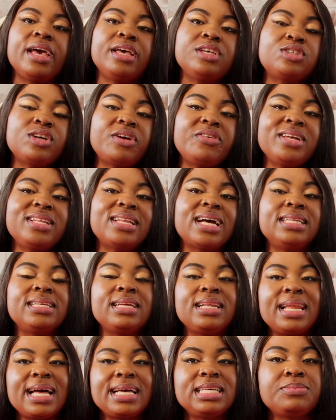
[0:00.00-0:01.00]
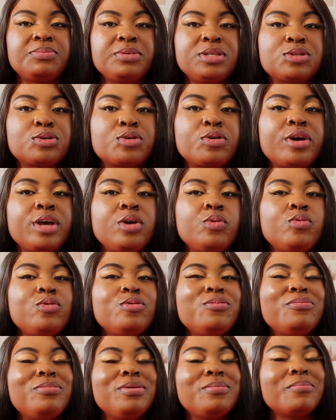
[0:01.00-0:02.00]
ensuring that the last Bitcoin
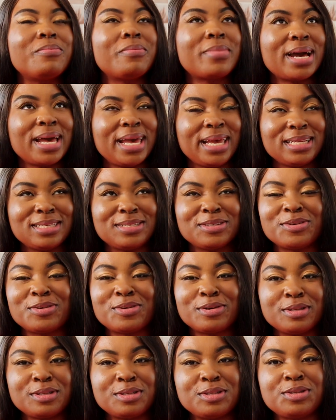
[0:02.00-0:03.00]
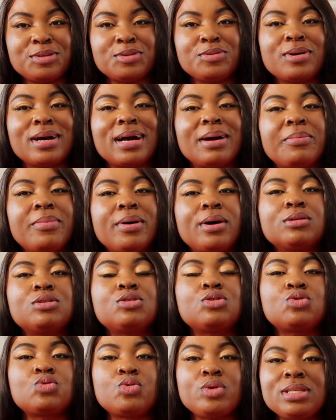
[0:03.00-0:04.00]
won't be mined until
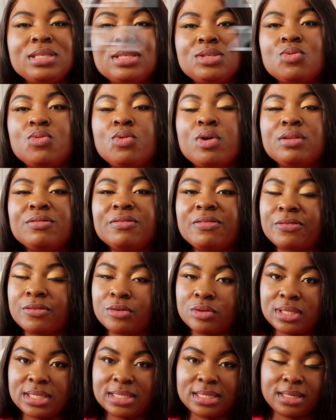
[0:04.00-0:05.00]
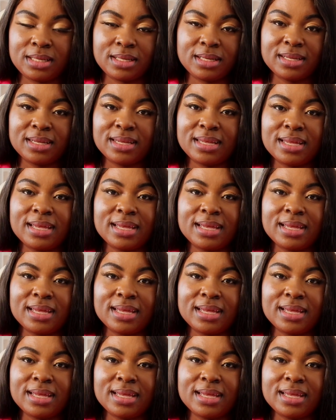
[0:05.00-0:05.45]
about 2140.